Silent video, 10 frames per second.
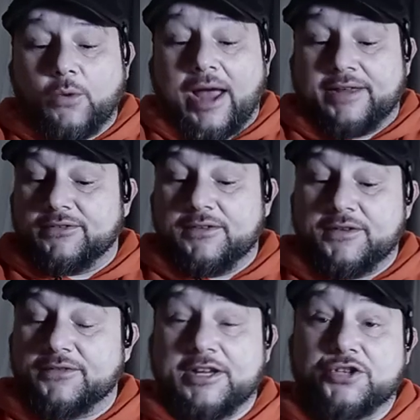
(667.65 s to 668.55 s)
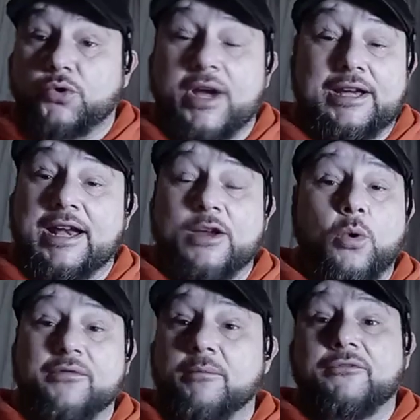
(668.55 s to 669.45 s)
So I could see this thing trading
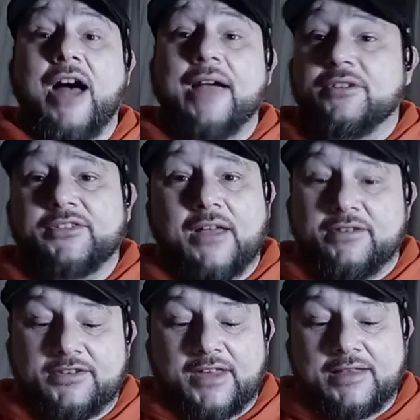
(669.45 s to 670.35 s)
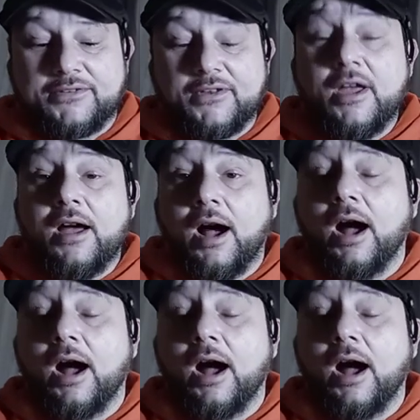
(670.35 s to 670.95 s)
anywhere from 5 to 7 cents